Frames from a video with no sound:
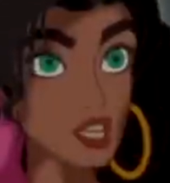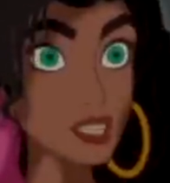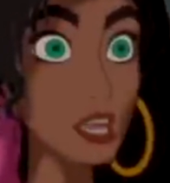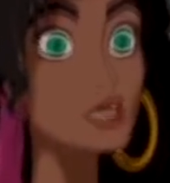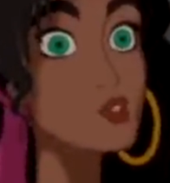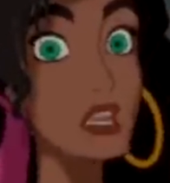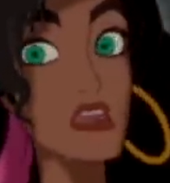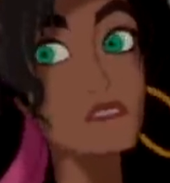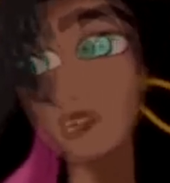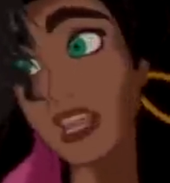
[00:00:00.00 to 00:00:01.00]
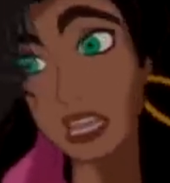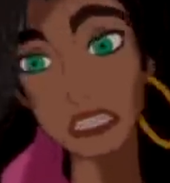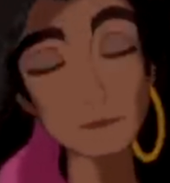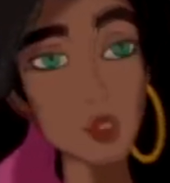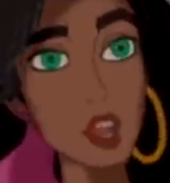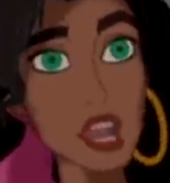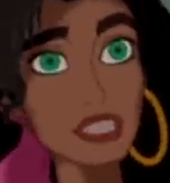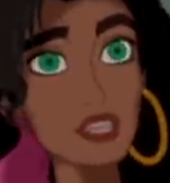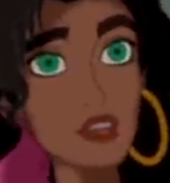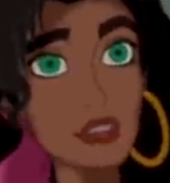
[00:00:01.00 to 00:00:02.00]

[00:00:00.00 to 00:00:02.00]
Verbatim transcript: Just as soon as I free this poor creature.